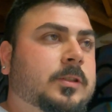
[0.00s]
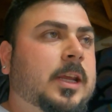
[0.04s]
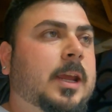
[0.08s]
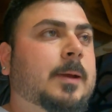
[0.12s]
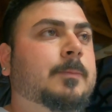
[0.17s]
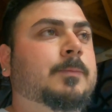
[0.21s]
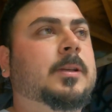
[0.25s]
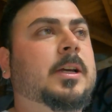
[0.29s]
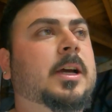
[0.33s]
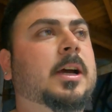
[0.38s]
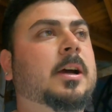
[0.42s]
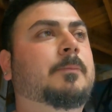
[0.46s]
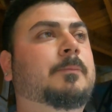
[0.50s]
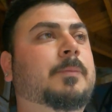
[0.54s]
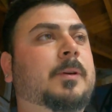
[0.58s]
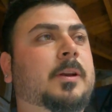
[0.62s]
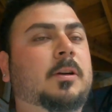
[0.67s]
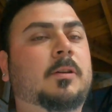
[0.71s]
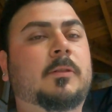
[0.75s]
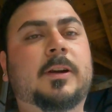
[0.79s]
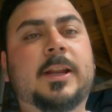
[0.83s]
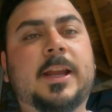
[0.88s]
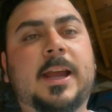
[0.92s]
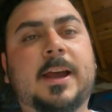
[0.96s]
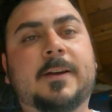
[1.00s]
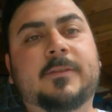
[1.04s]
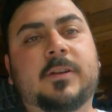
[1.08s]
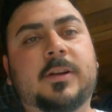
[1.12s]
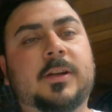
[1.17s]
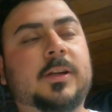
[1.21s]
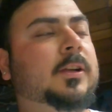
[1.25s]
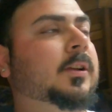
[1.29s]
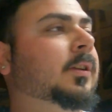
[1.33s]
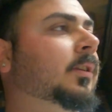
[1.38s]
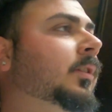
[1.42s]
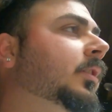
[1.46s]
taped up and already have
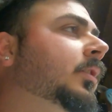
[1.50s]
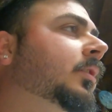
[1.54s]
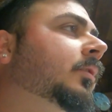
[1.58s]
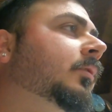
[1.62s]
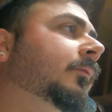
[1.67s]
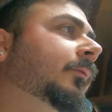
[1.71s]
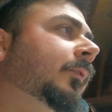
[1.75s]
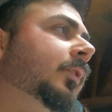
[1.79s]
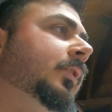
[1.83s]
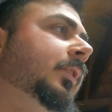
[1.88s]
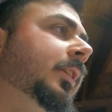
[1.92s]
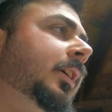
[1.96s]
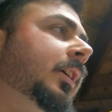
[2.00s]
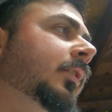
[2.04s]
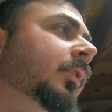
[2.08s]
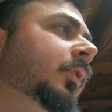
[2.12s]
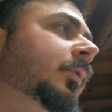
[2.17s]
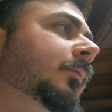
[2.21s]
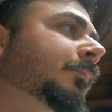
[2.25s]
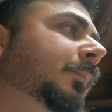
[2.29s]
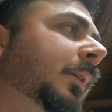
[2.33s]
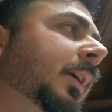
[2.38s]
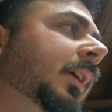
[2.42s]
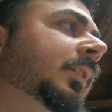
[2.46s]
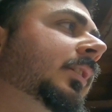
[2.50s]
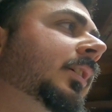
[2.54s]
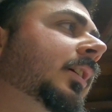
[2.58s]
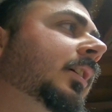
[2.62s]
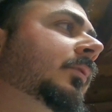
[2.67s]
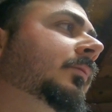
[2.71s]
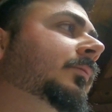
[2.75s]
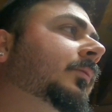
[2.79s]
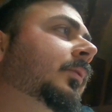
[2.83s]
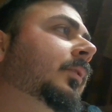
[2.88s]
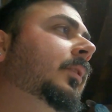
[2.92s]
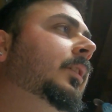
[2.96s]
a, you know, first layer paint
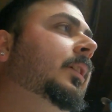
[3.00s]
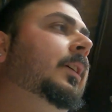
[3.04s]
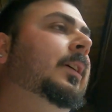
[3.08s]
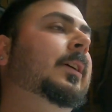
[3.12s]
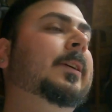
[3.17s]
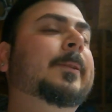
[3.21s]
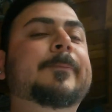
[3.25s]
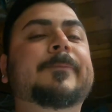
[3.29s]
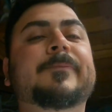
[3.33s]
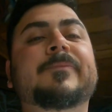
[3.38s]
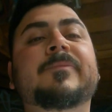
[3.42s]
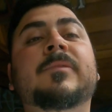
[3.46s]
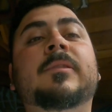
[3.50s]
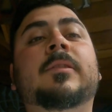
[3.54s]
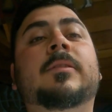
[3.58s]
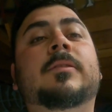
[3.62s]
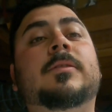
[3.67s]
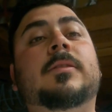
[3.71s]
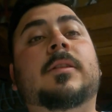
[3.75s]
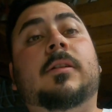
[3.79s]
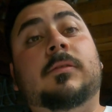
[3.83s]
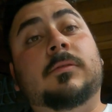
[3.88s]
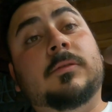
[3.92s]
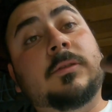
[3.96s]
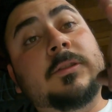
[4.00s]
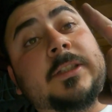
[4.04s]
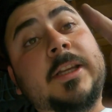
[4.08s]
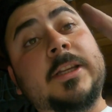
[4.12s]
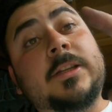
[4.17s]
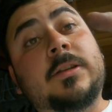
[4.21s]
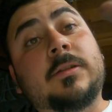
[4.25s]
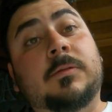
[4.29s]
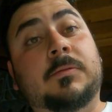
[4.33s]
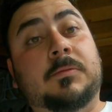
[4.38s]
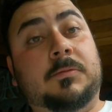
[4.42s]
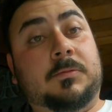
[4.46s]
down. So
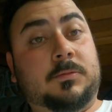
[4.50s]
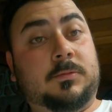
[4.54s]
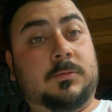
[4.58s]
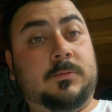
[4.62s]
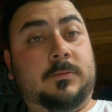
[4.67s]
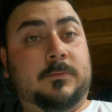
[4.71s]
stay tuned.